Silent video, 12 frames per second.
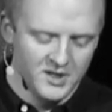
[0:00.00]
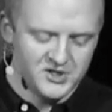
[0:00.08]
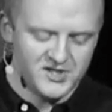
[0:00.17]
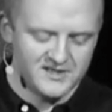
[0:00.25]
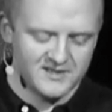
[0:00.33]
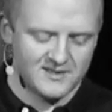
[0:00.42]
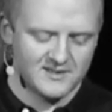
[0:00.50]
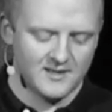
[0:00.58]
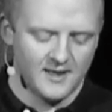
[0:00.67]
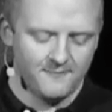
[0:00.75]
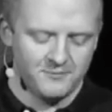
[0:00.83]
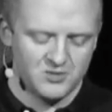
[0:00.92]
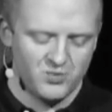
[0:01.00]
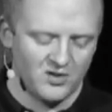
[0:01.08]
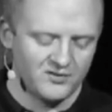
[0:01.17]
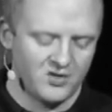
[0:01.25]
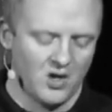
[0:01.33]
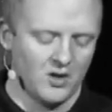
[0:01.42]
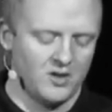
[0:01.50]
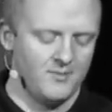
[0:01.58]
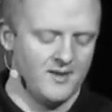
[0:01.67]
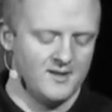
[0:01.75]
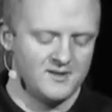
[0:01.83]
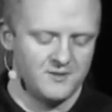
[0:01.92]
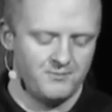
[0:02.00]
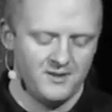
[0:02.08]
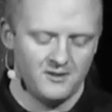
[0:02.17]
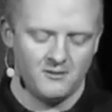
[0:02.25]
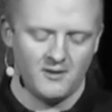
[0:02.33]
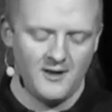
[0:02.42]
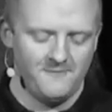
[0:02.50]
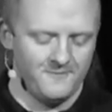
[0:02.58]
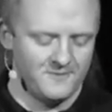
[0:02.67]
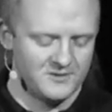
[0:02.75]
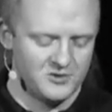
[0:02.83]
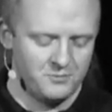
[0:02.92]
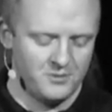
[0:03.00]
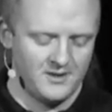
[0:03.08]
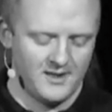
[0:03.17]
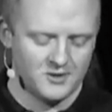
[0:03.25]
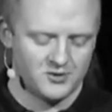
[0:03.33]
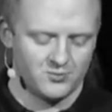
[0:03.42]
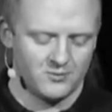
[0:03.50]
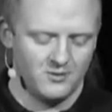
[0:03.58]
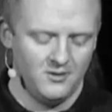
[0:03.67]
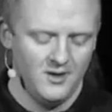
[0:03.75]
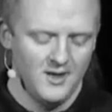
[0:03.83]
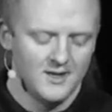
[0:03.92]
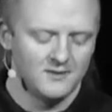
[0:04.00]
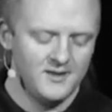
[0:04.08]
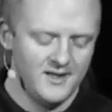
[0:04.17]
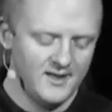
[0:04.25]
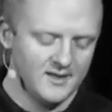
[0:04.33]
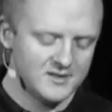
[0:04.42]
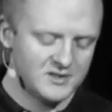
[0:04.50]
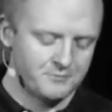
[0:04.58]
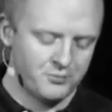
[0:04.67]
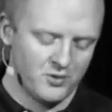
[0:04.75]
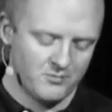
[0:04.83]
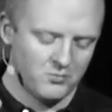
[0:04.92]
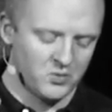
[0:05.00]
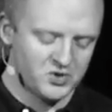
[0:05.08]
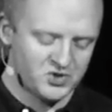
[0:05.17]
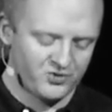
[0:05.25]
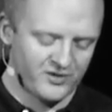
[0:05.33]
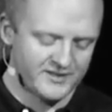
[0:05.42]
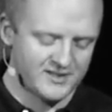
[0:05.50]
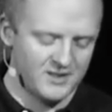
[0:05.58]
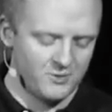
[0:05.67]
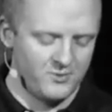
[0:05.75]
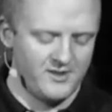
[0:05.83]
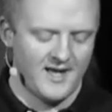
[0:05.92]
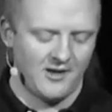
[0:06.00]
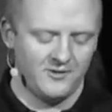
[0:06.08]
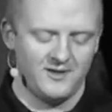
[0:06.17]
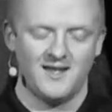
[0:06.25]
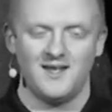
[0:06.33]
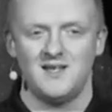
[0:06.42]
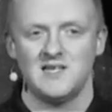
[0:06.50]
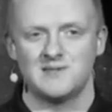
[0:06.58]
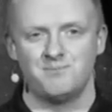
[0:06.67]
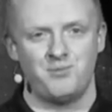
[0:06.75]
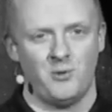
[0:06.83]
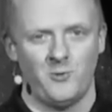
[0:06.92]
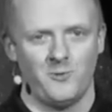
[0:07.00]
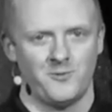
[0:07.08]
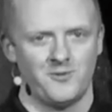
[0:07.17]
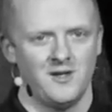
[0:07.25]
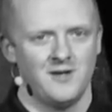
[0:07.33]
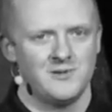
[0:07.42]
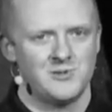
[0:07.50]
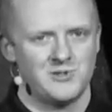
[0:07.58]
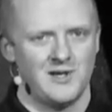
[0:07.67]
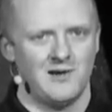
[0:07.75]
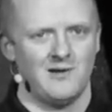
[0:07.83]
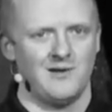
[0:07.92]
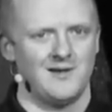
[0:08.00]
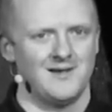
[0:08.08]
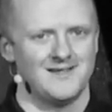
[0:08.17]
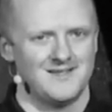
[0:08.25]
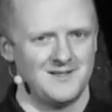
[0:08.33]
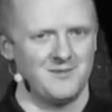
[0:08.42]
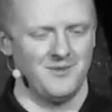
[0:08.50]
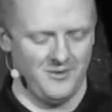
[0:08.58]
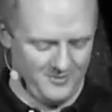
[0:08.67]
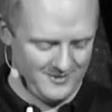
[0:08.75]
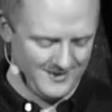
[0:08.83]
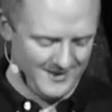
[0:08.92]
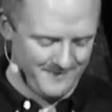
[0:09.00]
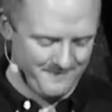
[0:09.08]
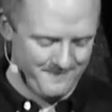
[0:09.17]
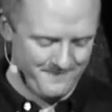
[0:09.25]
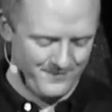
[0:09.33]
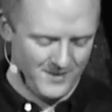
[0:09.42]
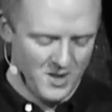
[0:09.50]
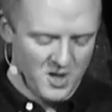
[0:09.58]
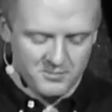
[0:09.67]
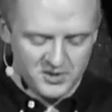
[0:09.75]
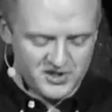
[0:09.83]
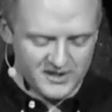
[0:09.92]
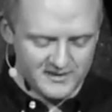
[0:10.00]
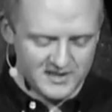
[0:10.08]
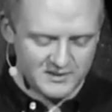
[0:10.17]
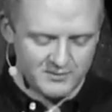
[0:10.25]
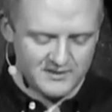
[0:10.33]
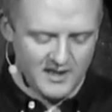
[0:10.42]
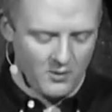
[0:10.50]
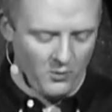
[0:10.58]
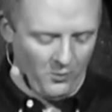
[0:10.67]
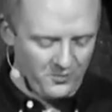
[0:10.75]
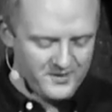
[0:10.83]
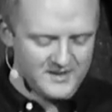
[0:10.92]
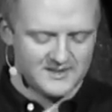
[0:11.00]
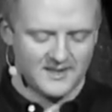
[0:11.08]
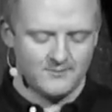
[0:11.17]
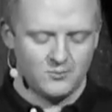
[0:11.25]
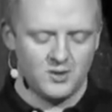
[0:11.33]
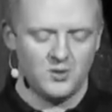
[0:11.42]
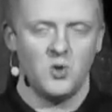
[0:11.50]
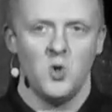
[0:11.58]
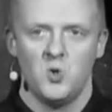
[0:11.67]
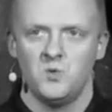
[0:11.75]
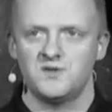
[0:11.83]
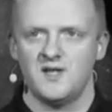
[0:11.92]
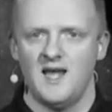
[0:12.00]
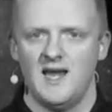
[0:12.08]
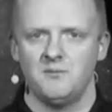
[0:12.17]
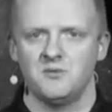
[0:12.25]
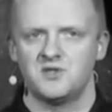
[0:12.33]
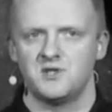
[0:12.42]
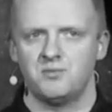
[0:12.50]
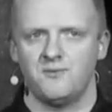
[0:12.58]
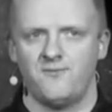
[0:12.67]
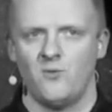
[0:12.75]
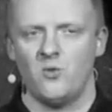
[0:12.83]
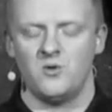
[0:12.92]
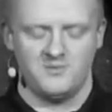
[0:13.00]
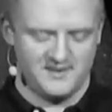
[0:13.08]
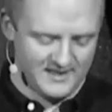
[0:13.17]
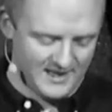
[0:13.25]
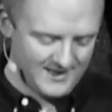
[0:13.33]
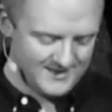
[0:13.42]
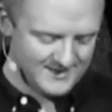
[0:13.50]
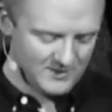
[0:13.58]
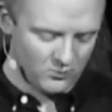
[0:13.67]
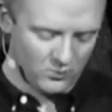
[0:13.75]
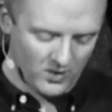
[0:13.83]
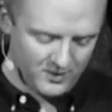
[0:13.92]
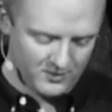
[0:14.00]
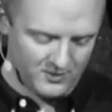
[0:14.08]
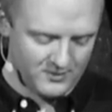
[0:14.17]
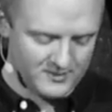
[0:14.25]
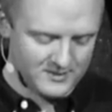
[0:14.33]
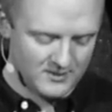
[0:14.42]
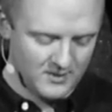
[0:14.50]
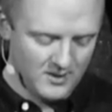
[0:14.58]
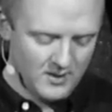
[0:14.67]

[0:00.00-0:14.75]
Jesus' life was well documented to be a life of the supernatural, leading us to put more trust in the reality that his birth shared a similar theme. But Jesus was not only someone who was able to perform signs and wonders,